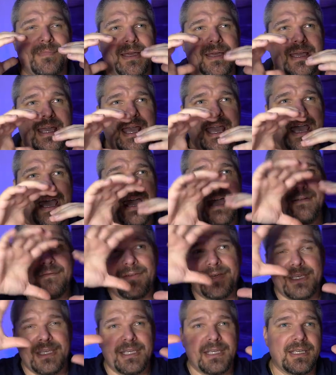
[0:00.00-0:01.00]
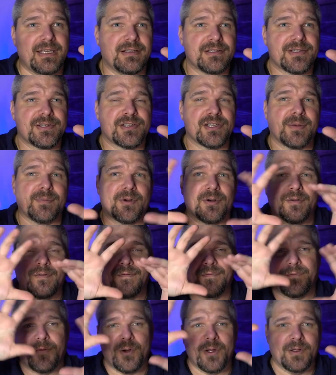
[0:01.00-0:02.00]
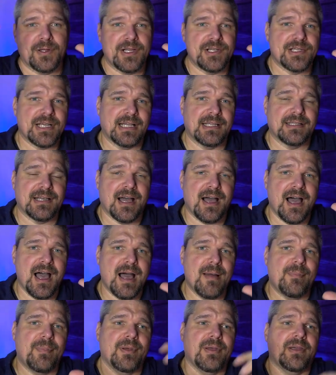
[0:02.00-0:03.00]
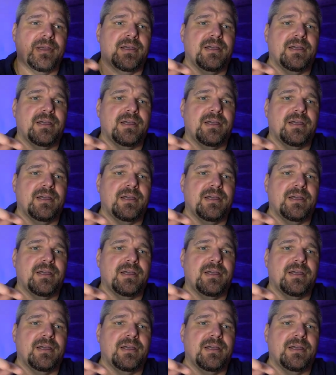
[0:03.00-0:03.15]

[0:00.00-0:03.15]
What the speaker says: heavy summer foliage on top.